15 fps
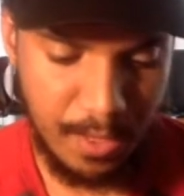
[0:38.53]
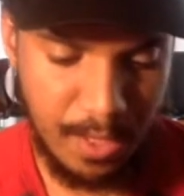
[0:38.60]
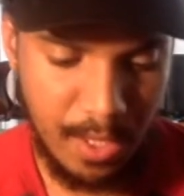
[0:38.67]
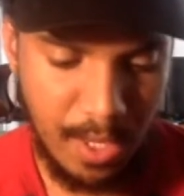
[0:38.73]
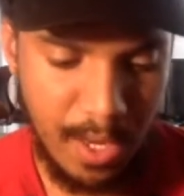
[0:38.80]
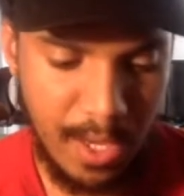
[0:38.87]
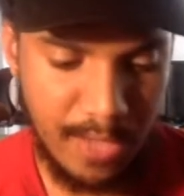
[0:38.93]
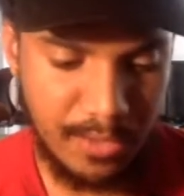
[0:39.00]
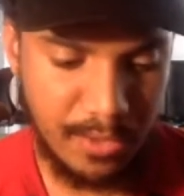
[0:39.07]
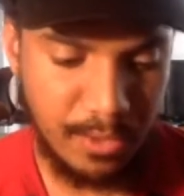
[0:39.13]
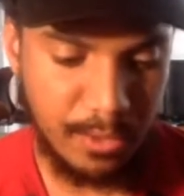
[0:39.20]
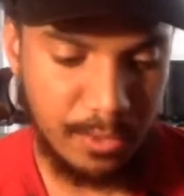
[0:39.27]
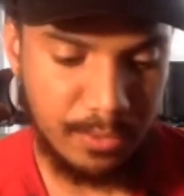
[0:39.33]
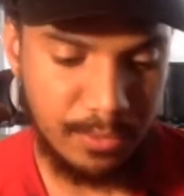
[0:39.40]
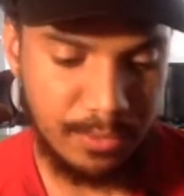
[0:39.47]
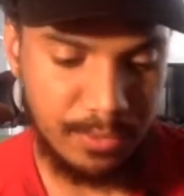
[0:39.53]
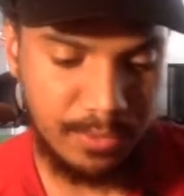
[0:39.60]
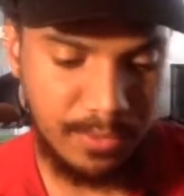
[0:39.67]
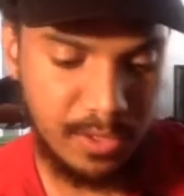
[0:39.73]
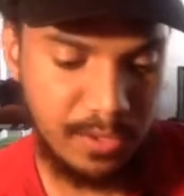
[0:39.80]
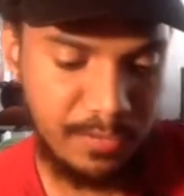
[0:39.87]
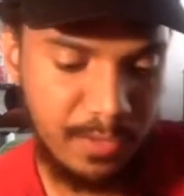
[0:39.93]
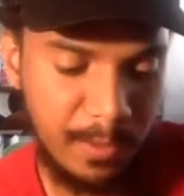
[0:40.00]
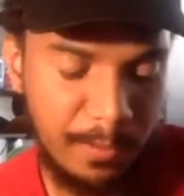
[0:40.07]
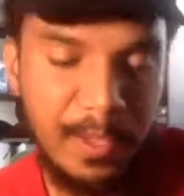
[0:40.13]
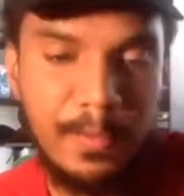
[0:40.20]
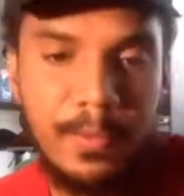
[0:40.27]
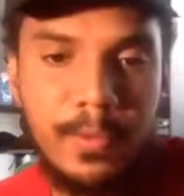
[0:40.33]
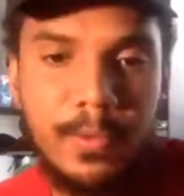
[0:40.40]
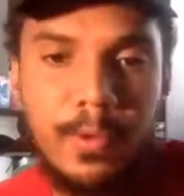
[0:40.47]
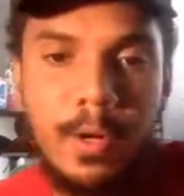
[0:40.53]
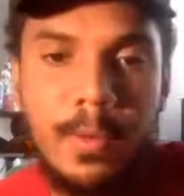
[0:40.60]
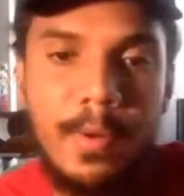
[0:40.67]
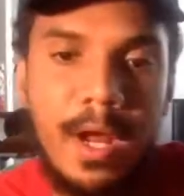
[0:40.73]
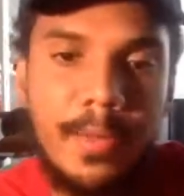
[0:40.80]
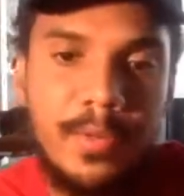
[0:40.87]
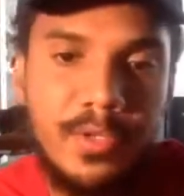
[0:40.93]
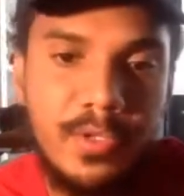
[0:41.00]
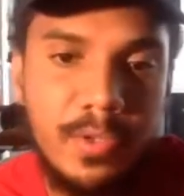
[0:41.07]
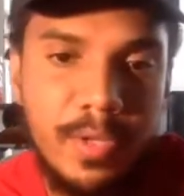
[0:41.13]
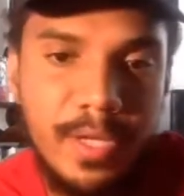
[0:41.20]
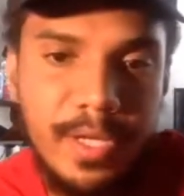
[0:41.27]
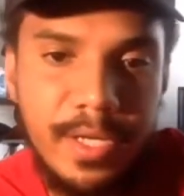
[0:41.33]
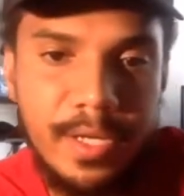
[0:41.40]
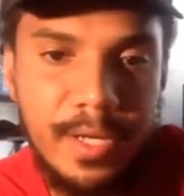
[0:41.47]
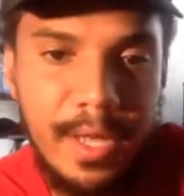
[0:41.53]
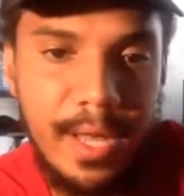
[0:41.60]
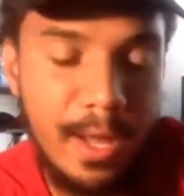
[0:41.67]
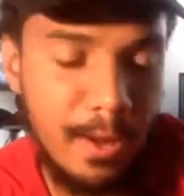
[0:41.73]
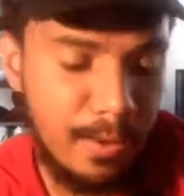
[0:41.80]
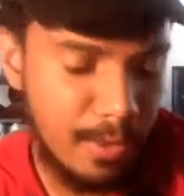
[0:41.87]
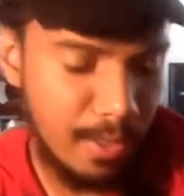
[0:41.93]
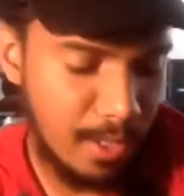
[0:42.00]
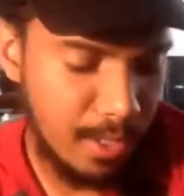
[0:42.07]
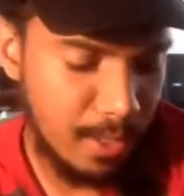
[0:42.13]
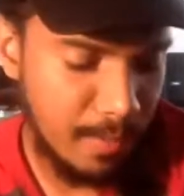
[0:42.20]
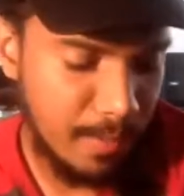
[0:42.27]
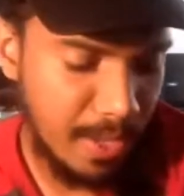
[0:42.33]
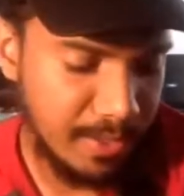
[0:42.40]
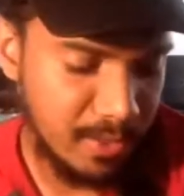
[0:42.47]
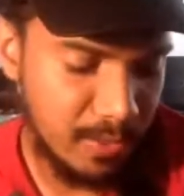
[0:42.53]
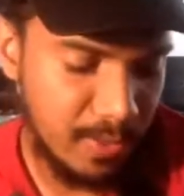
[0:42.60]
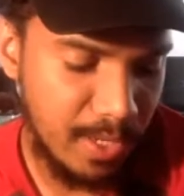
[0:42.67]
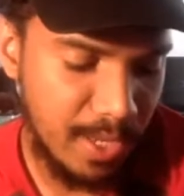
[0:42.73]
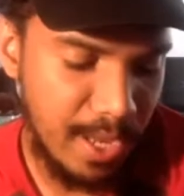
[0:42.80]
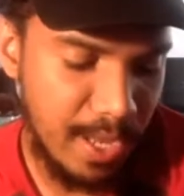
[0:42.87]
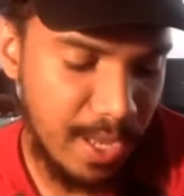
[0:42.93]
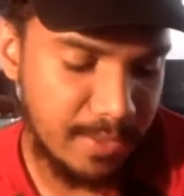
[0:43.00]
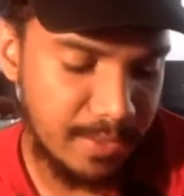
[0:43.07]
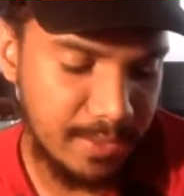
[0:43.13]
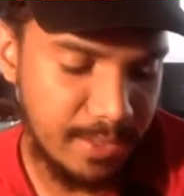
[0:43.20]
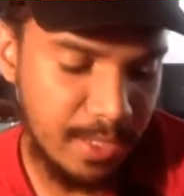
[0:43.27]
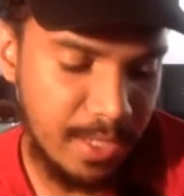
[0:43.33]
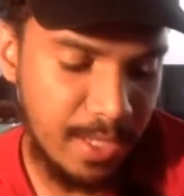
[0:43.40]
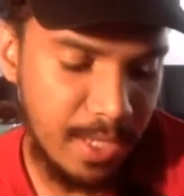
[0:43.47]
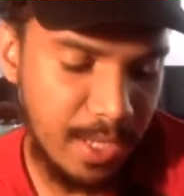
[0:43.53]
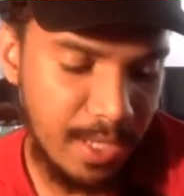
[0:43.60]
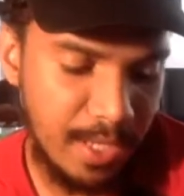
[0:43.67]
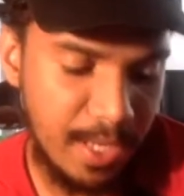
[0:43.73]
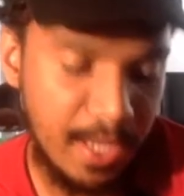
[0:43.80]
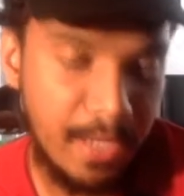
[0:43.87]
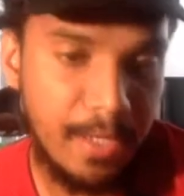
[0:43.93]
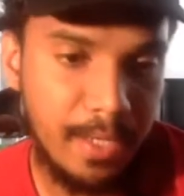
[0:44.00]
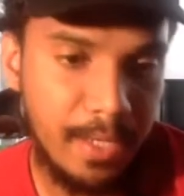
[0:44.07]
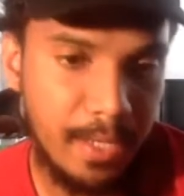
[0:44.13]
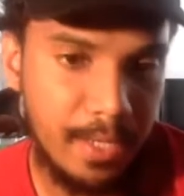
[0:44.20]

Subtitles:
all right, so just for the people who are probably joining in now, I just want to ask again.